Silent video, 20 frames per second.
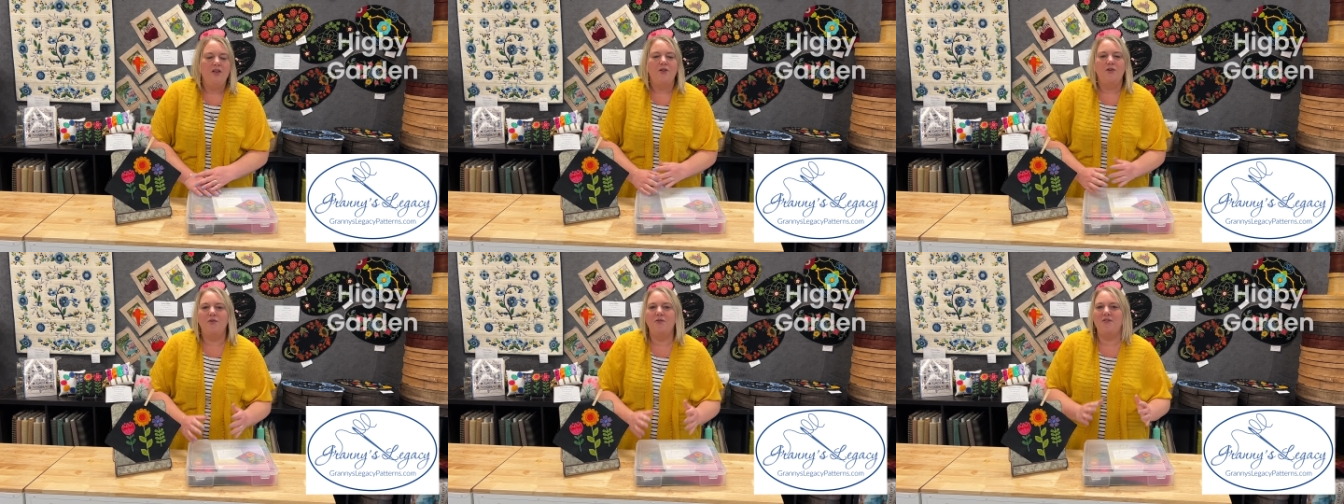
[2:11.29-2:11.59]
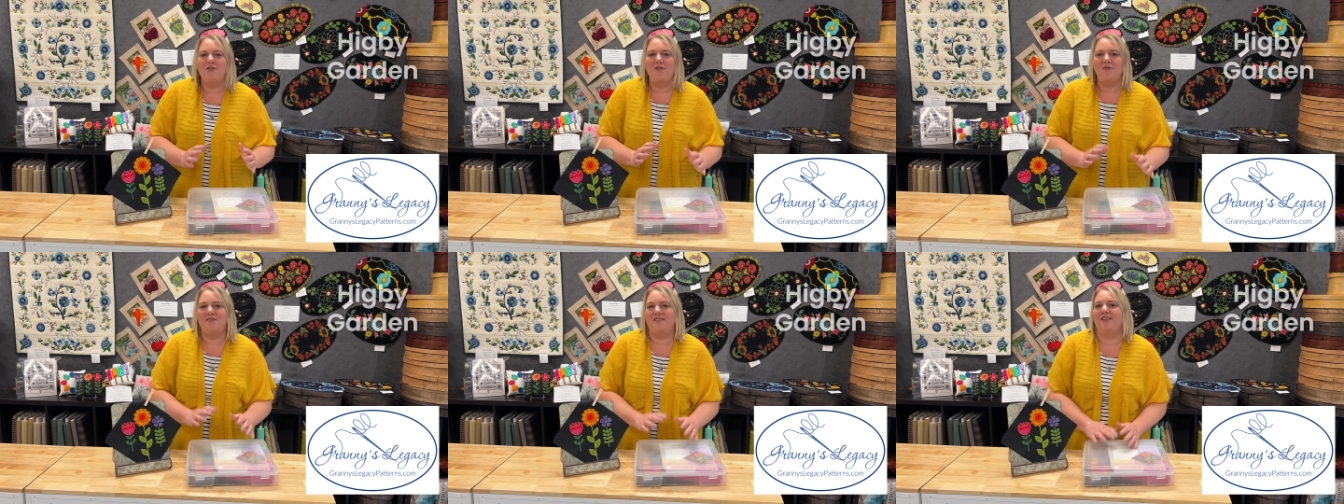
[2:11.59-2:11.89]
Who
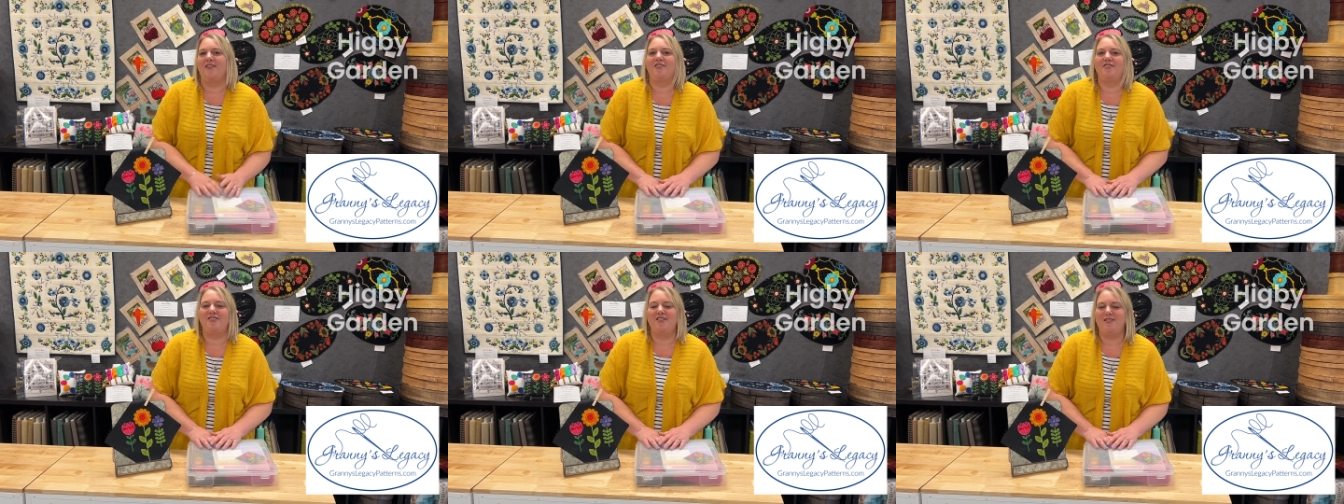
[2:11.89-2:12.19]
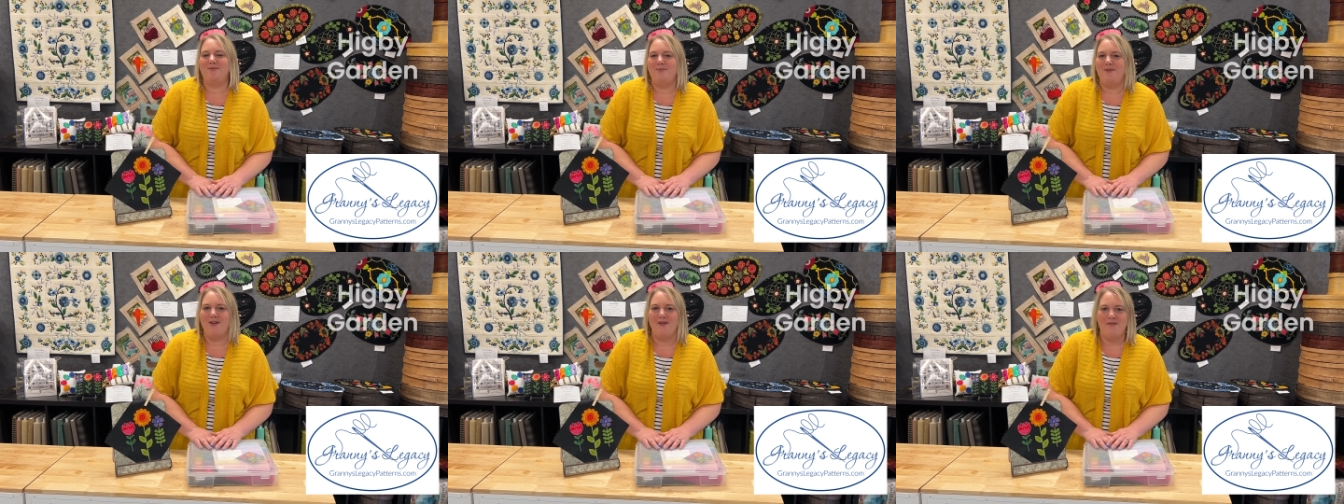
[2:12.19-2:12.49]
knows? It'll
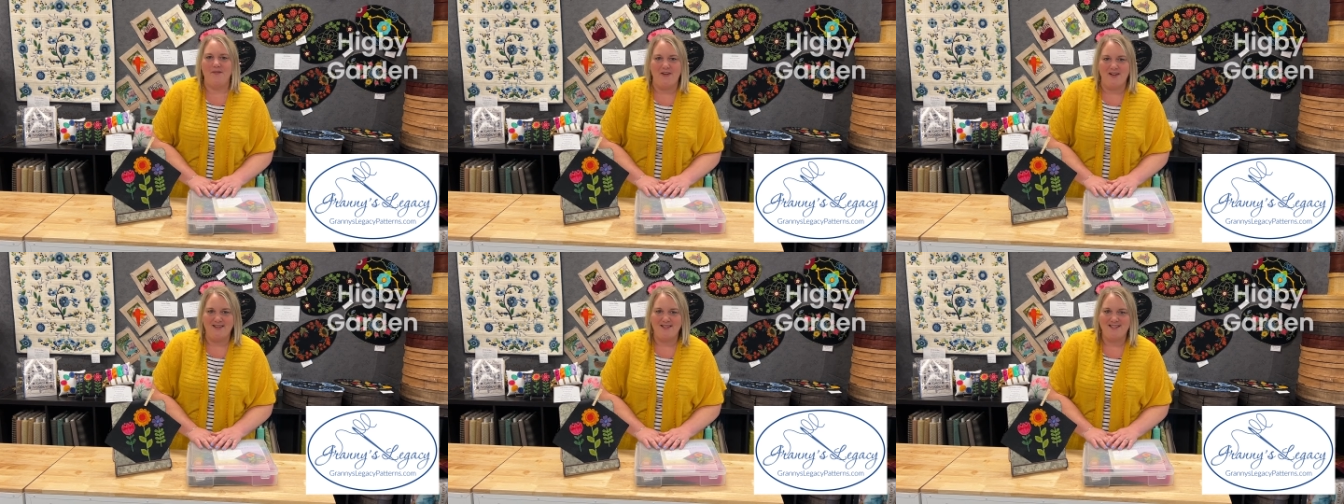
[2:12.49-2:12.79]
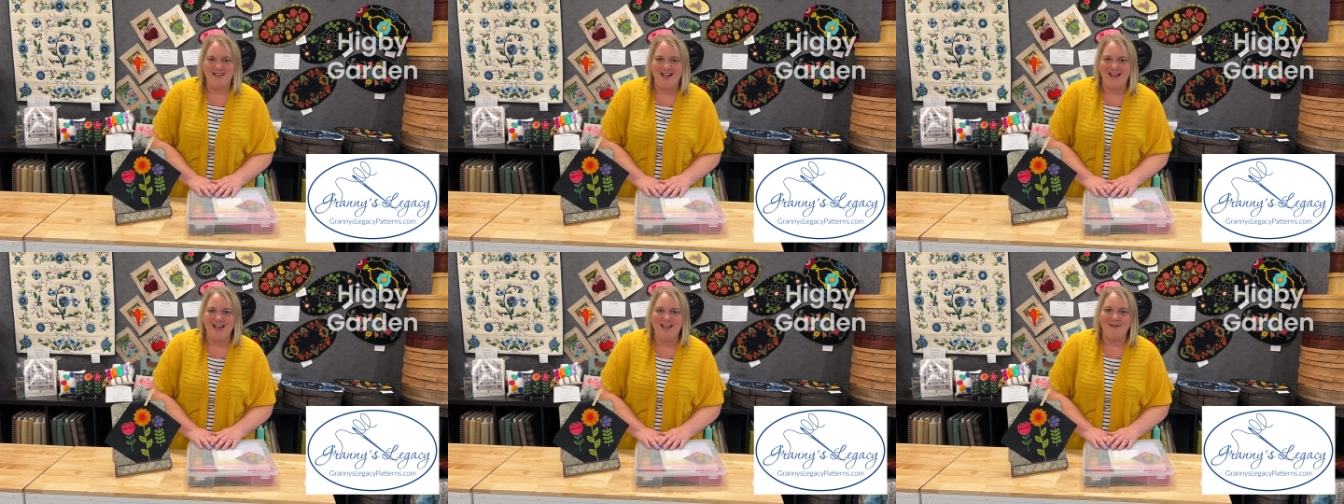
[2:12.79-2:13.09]
just be a fun
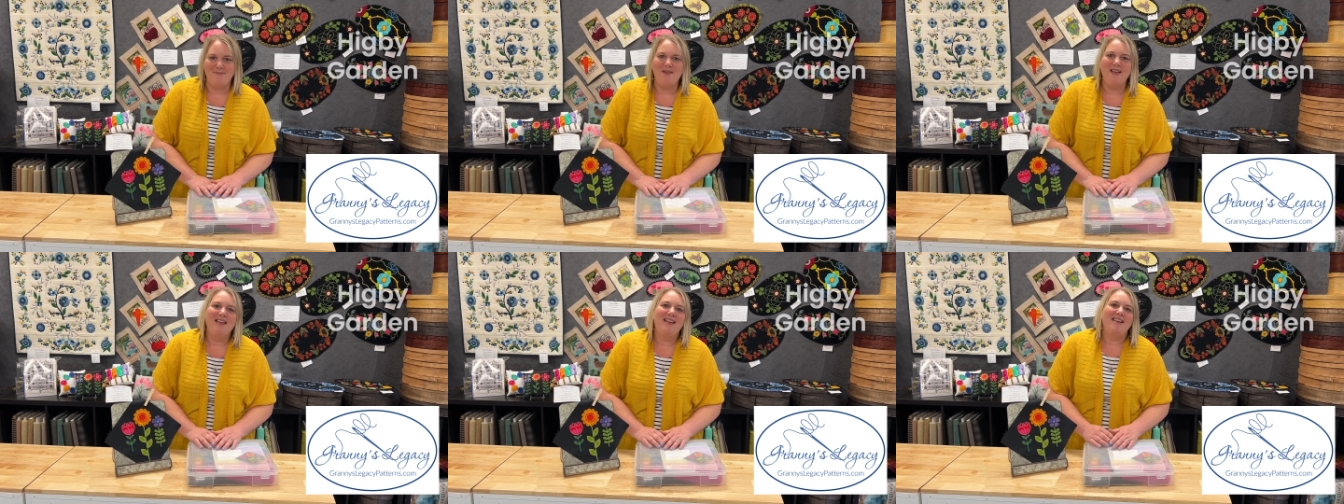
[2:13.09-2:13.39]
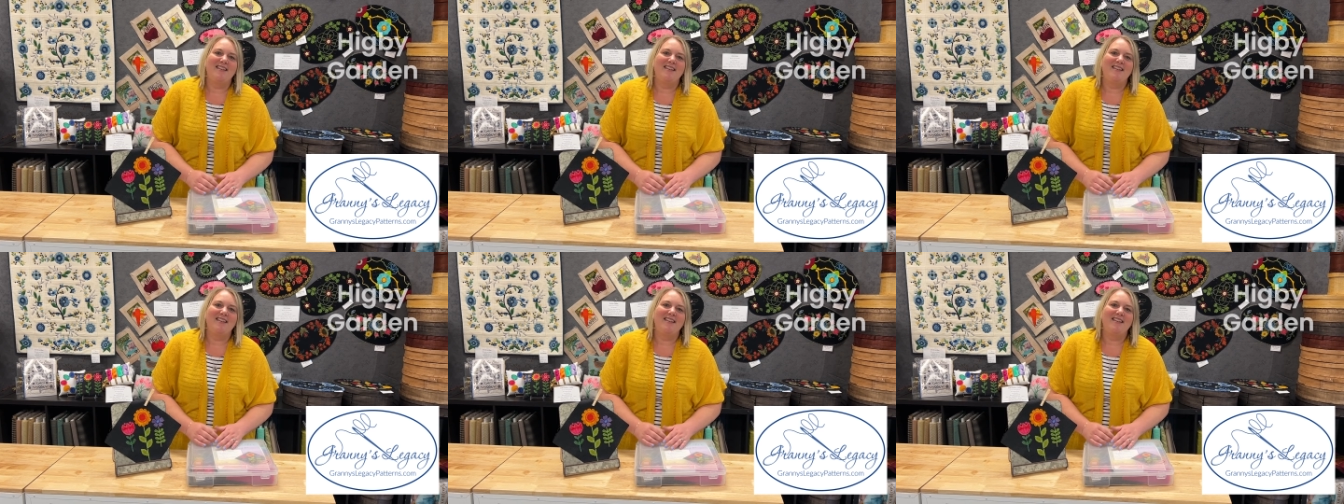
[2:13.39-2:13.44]
time